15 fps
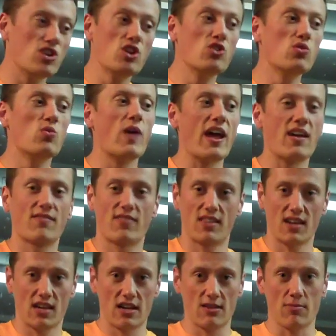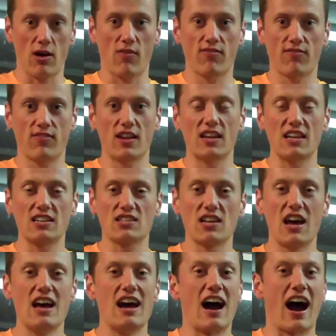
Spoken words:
new way of thinking about fitness.